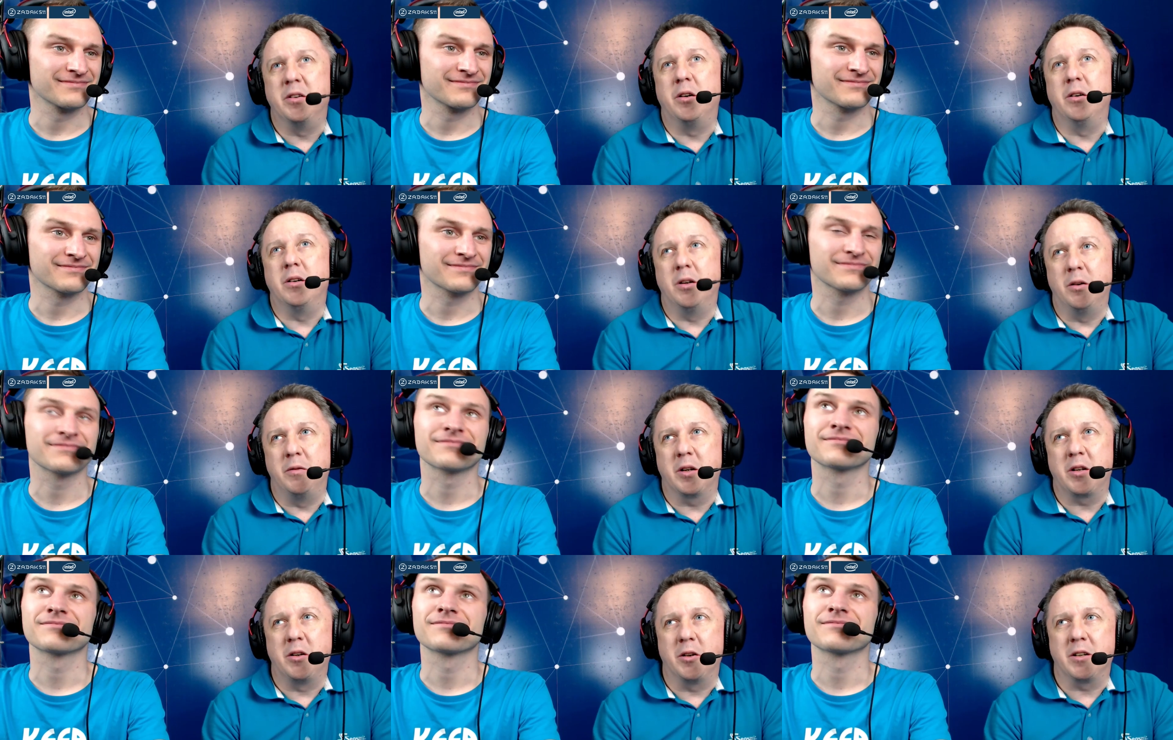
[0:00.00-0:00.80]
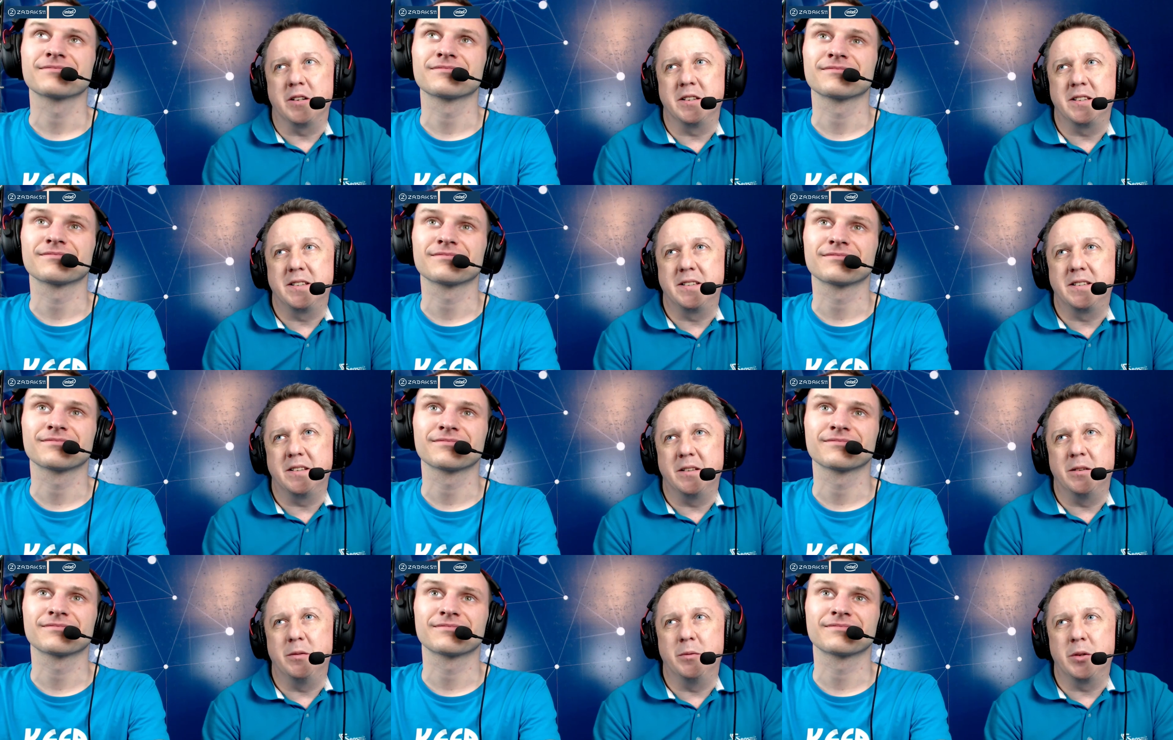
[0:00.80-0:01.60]
Speaker 1: of the overclockers
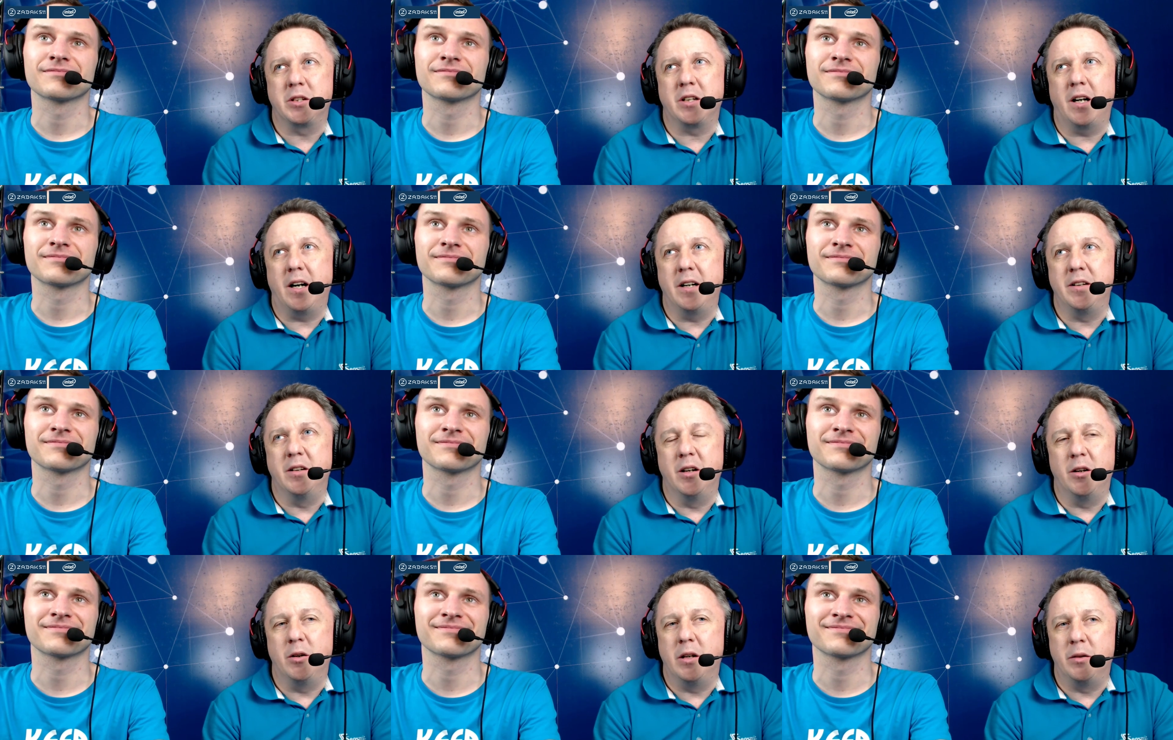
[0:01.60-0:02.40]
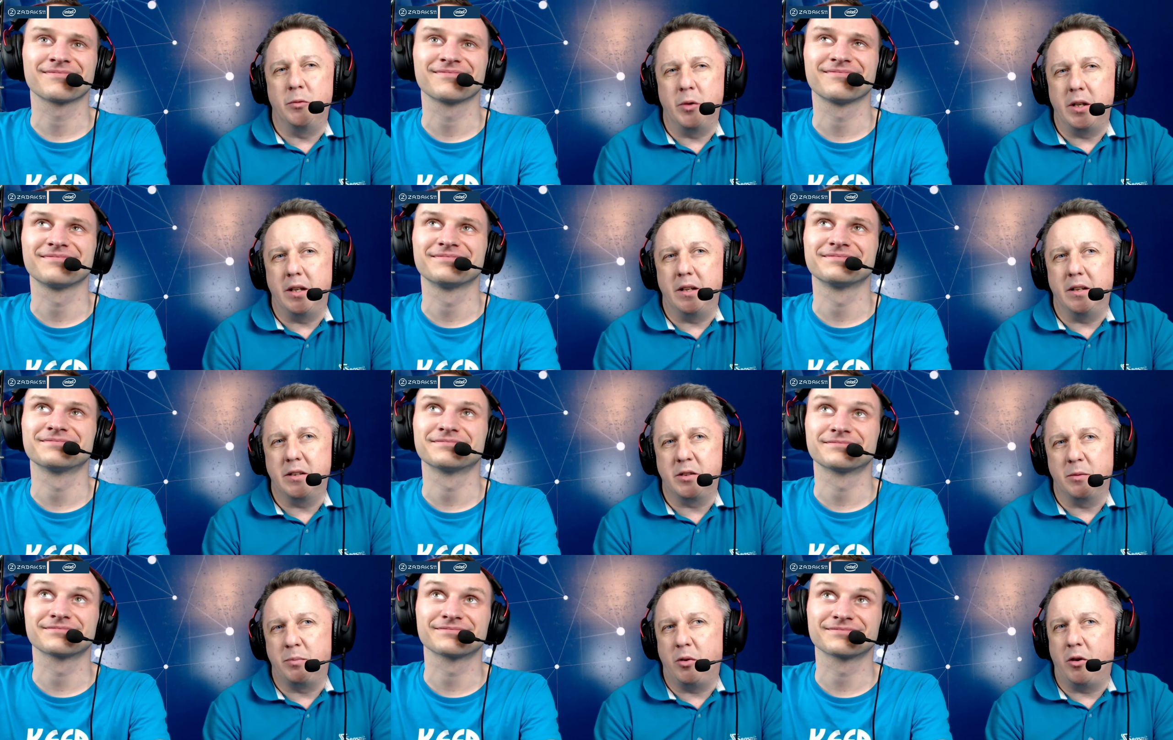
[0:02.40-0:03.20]
which I know and we
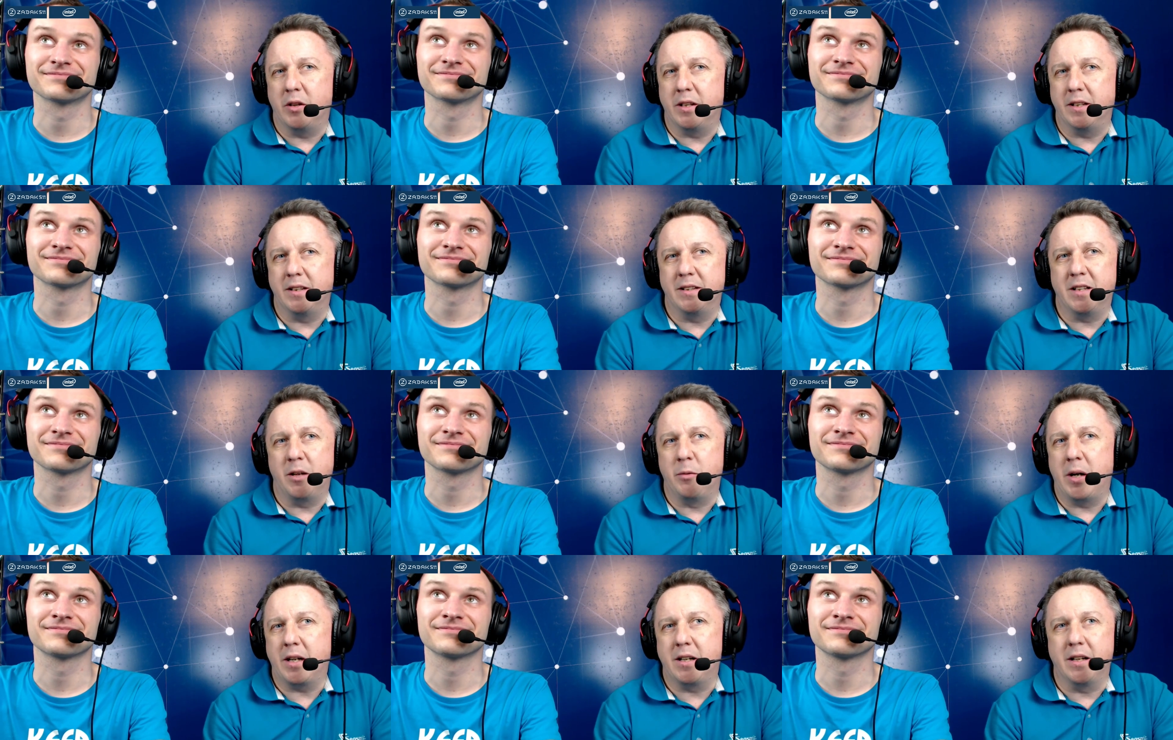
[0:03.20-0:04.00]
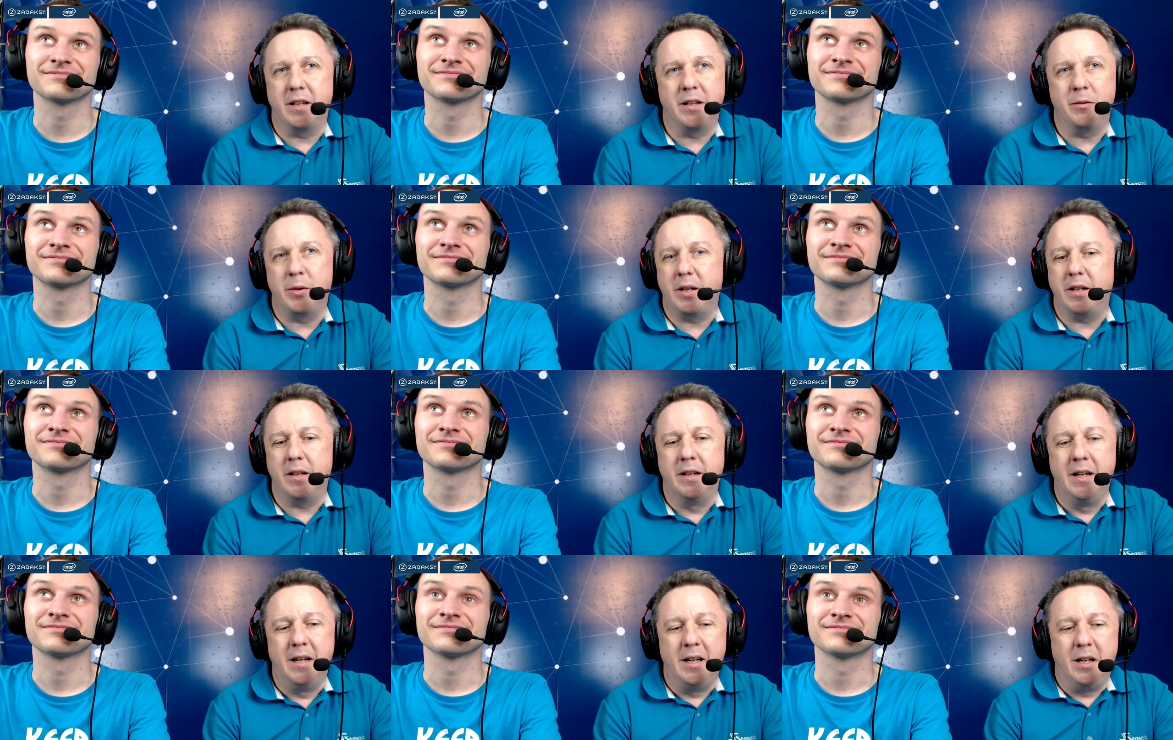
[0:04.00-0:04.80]
supporting directly,
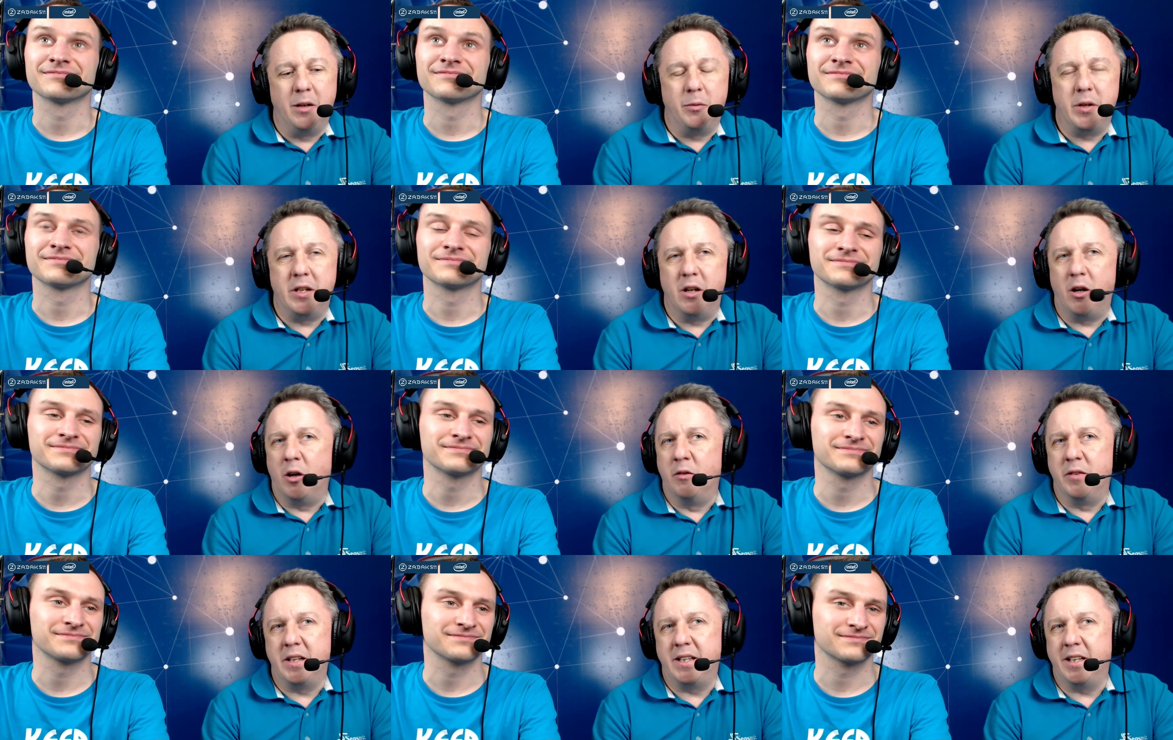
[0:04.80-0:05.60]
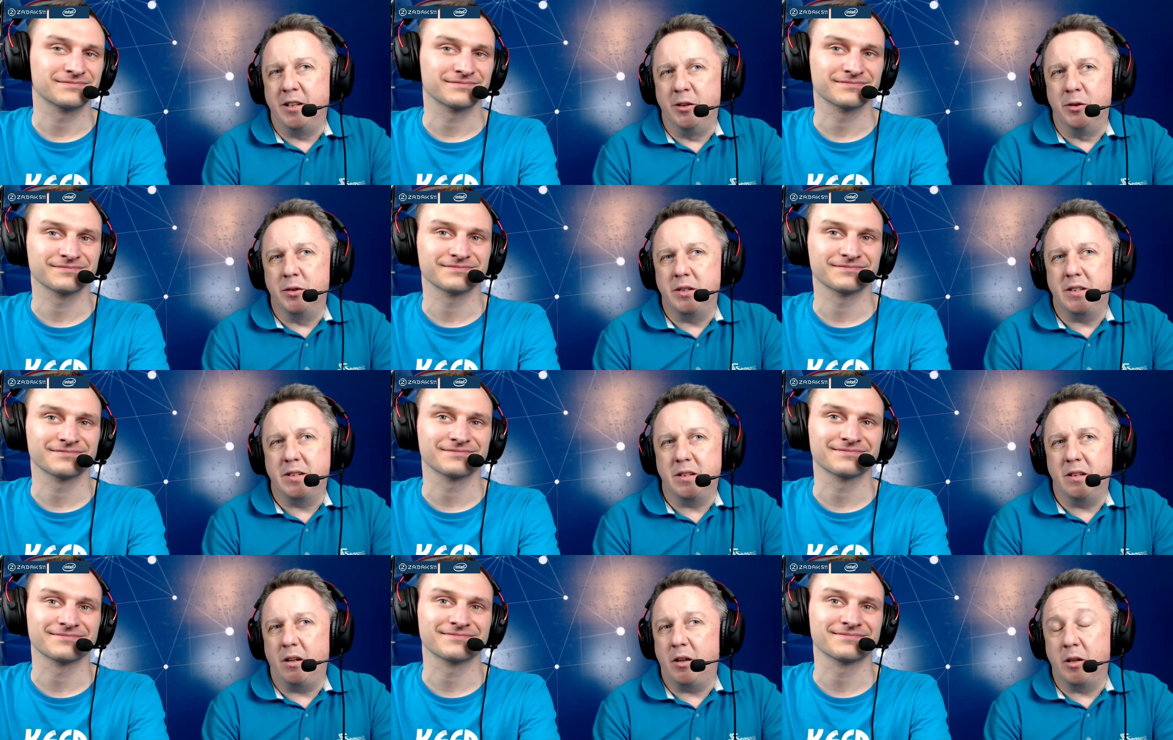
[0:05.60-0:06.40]
we we know
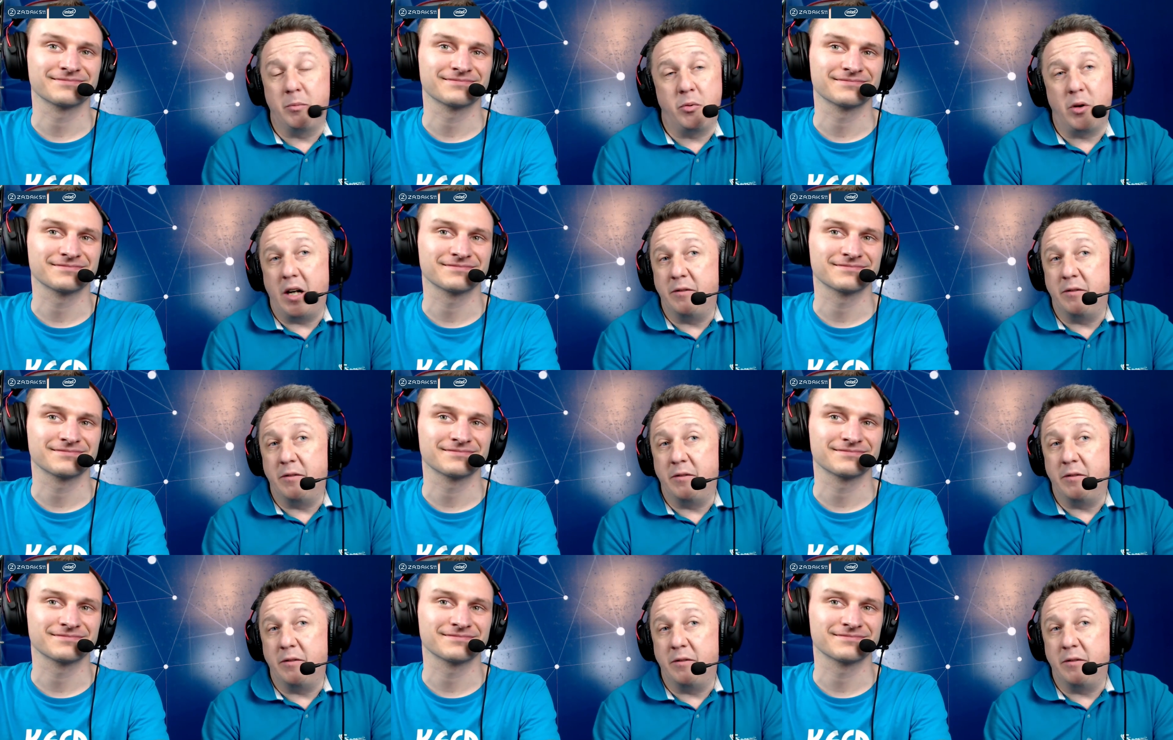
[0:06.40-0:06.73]
years on a